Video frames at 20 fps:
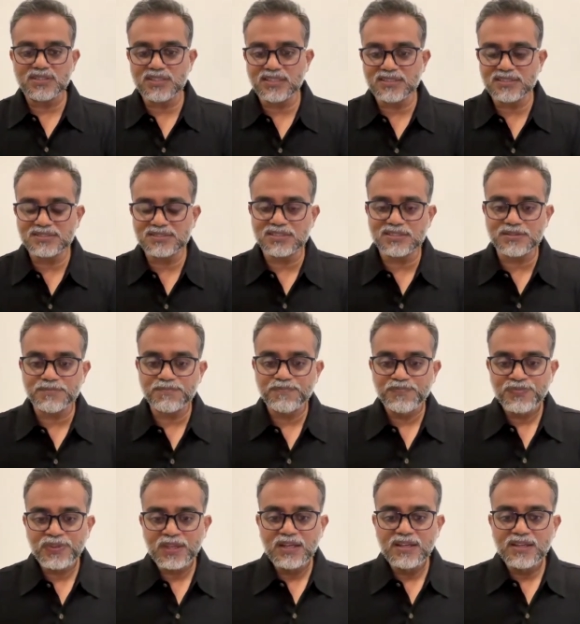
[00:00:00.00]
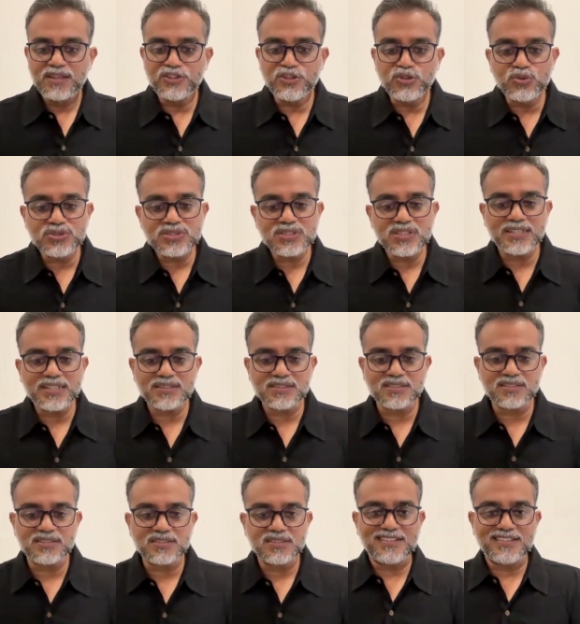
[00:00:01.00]
There's a
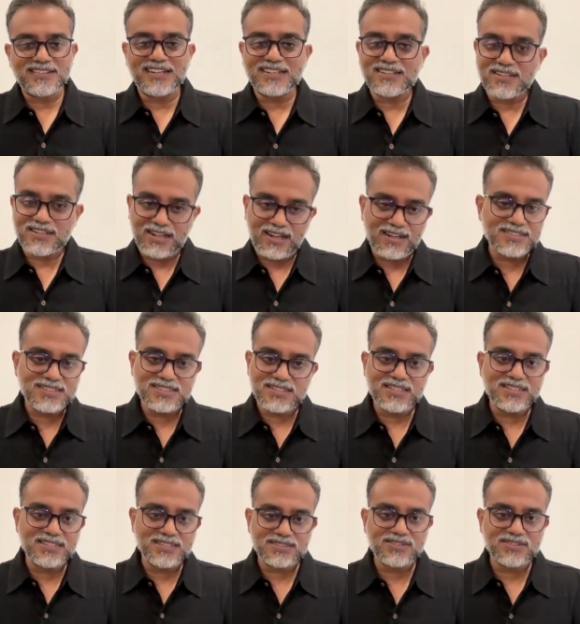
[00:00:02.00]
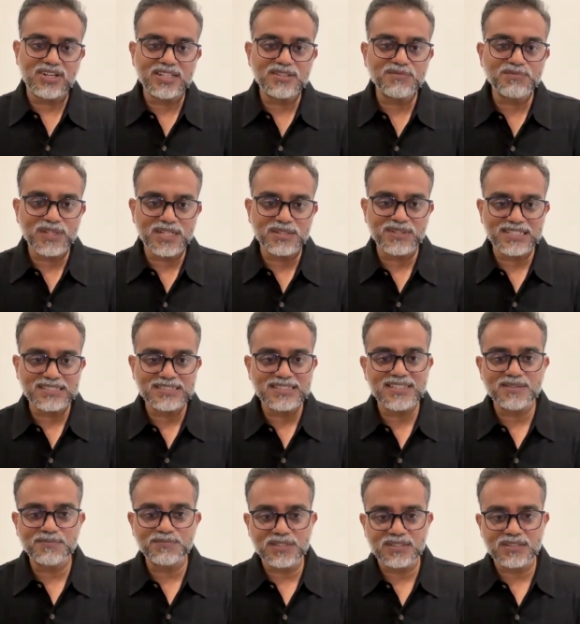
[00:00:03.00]
newsletter that largely is run by my
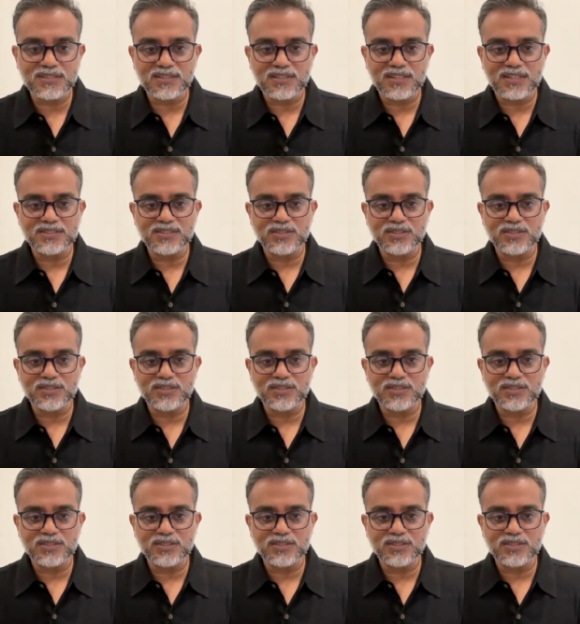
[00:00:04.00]
team, but I